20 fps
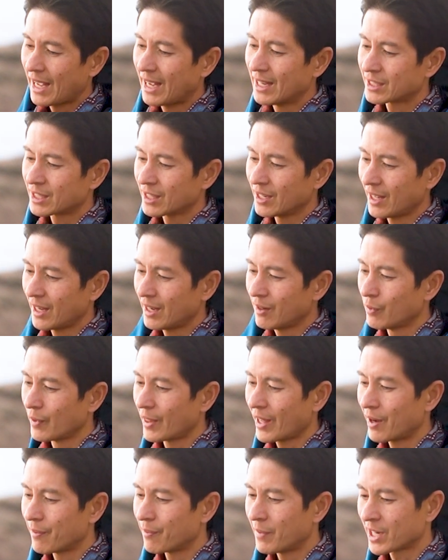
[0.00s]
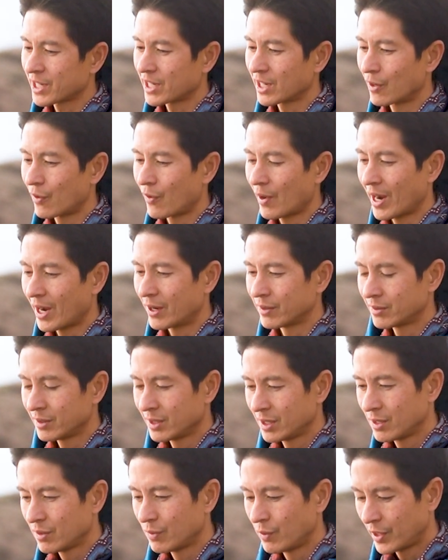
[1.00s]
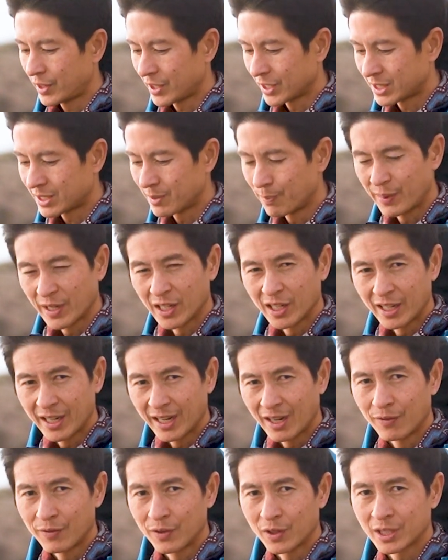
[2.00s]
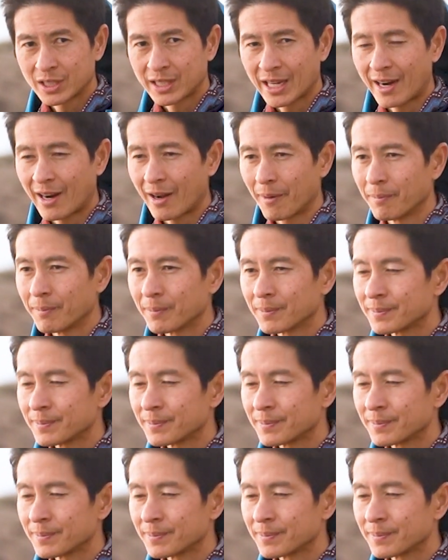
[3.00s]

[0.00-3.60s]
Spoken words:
easily without mucking around with the stability of your setup.